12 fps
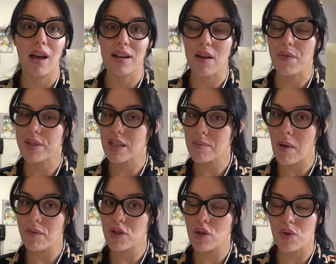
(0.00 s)
Again, this is
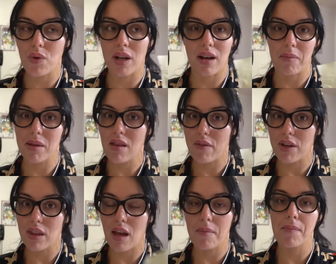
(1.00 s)
month two, and I've been loving
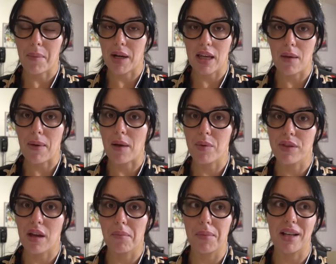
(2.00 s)
them. I want to keep on with
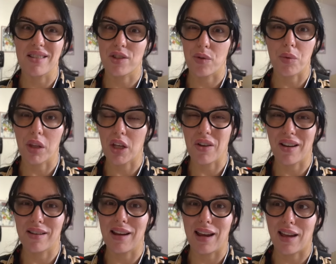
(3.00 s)
them because they're really
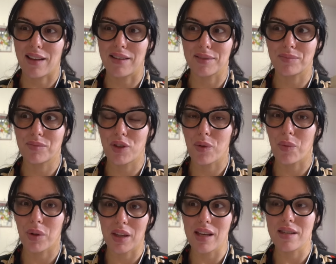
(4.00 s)
good and they're
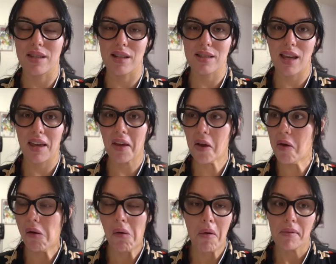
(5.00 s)
really easy to take,
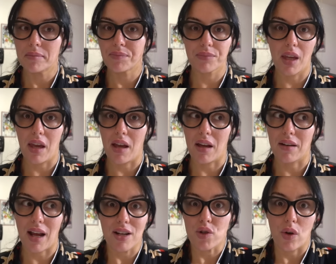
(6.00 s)
and
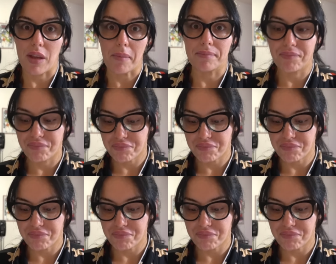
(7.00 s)
I enjoy them.